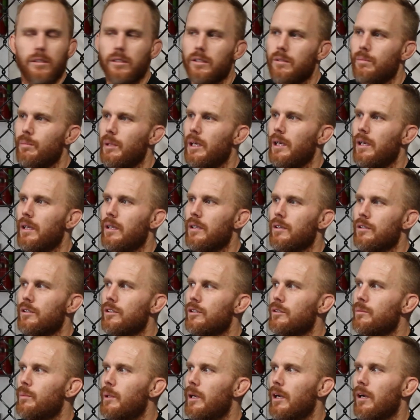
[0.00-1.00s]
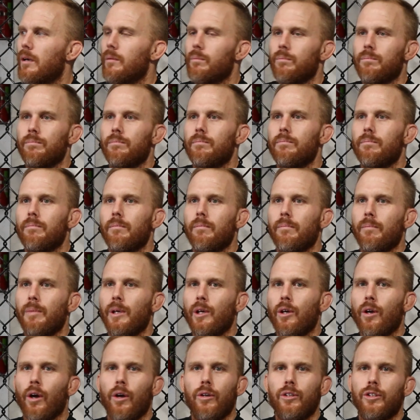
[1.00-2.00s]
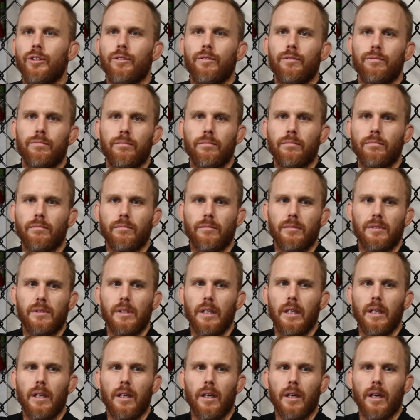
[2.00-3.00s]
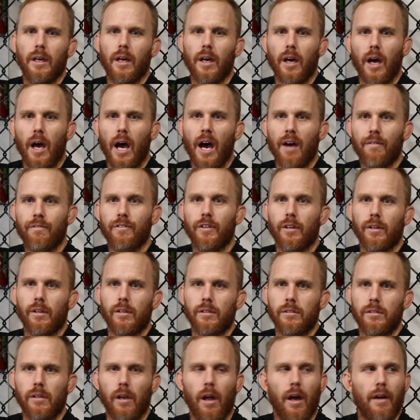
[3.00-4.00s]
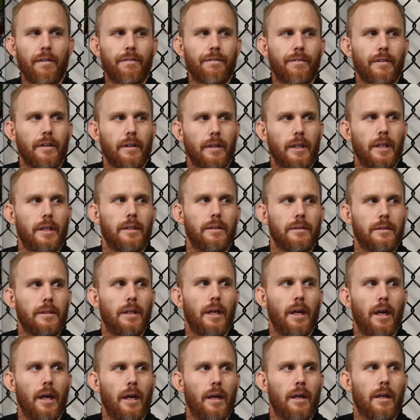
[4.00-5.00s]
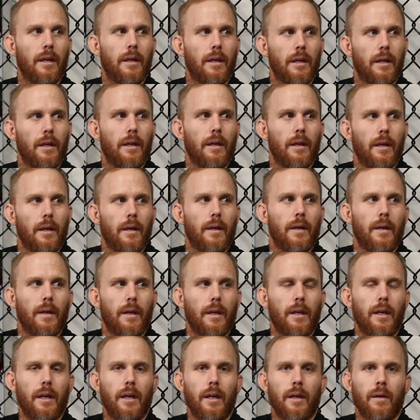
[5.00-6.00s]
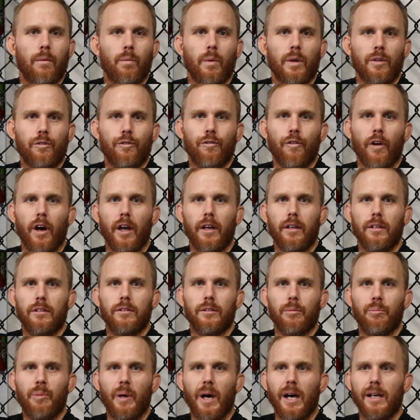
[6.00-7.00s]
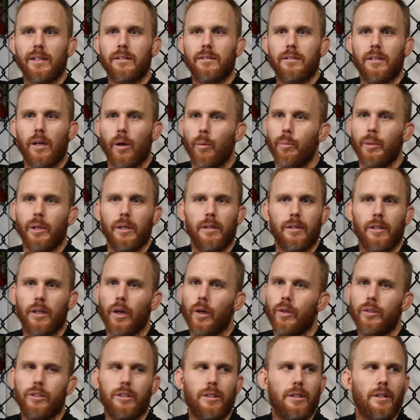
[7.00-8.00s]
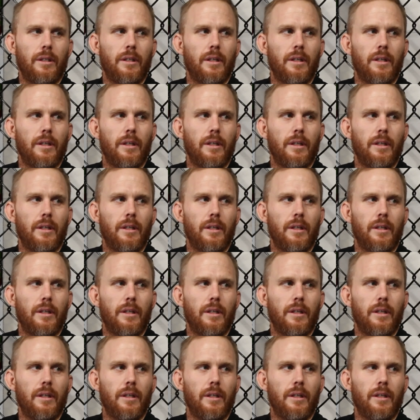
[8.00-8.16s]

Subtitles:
is me. This is me. I'm be coaching after this life, and then once fighting surpassed, I'll be coaching.